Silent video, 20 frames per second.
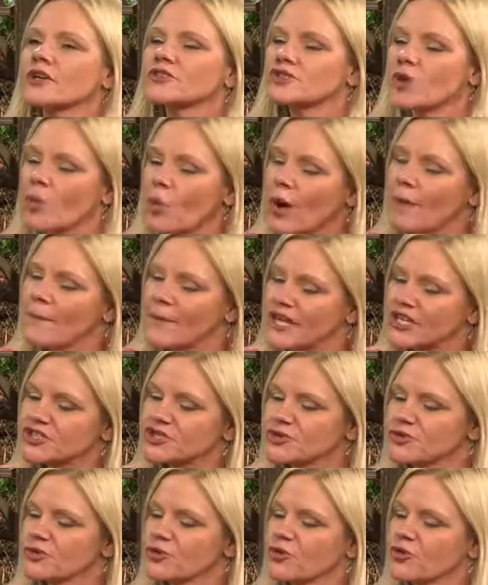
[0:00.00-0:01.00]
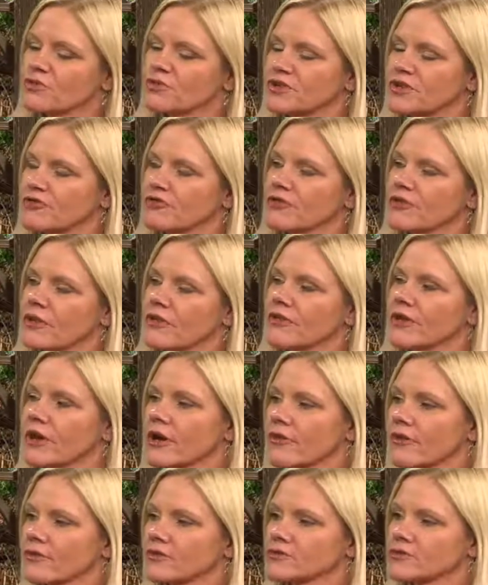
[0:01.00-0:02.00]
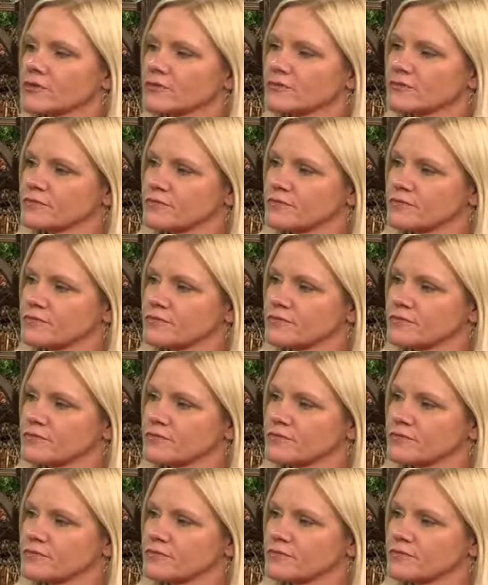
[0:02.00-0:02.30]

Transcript: so what makes your group different than the others?